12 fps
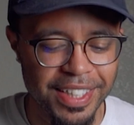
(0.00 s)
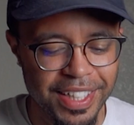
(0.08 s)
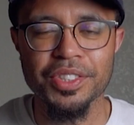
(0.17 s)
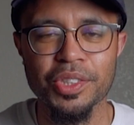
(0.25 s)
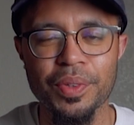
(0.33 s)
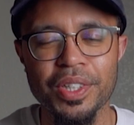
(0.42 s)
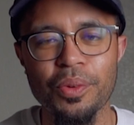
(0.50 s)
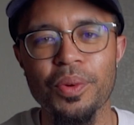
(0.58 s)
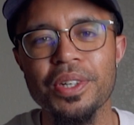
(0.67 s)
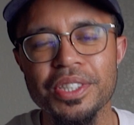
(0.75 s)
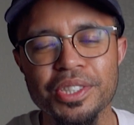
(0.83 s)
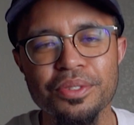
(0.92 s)
So in
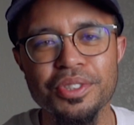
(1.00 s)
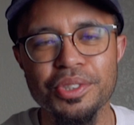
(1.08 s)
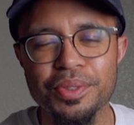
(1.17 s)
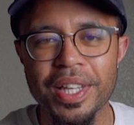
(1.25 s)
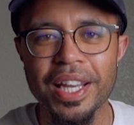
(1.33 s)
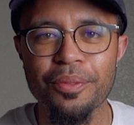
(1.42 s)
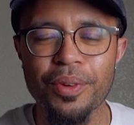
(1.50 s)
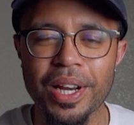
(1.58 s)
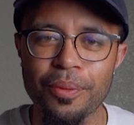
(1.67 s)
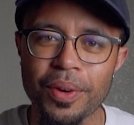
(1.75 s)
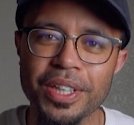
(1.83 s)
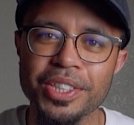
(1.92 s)
order to do that, what
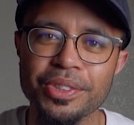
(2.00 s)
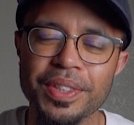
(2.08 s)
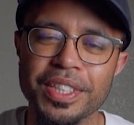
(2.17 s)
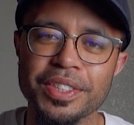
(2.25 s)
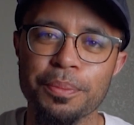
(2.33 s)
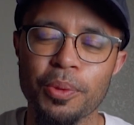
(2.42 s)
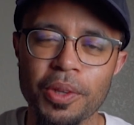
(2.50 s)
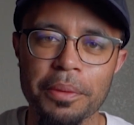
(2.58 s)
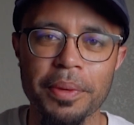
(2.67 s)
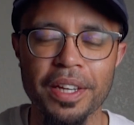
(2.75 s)
I want to do is pull up